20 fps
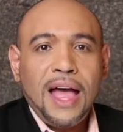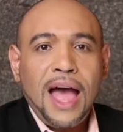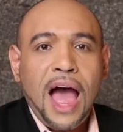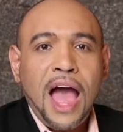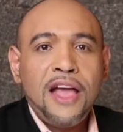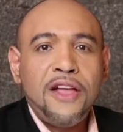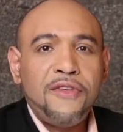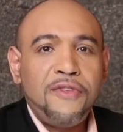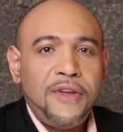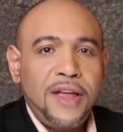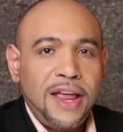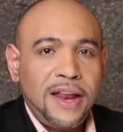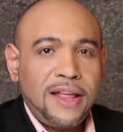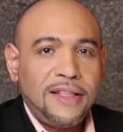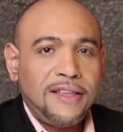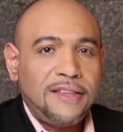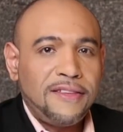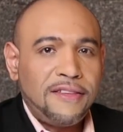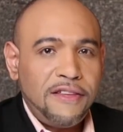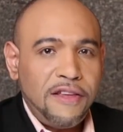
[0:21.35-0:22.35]
I
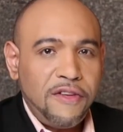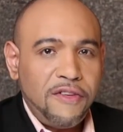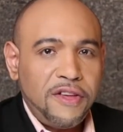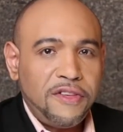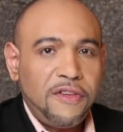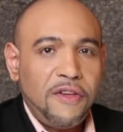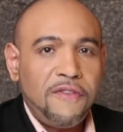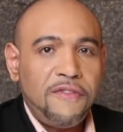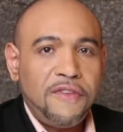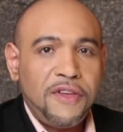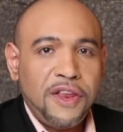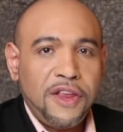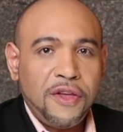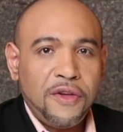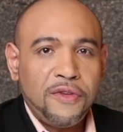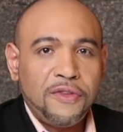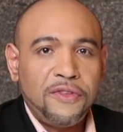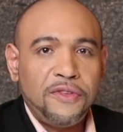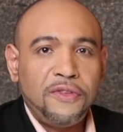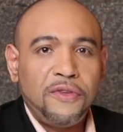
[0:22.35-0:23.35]
created a series of
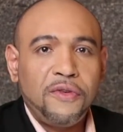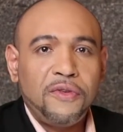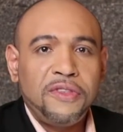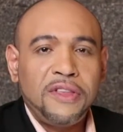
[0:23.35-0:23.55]
videos to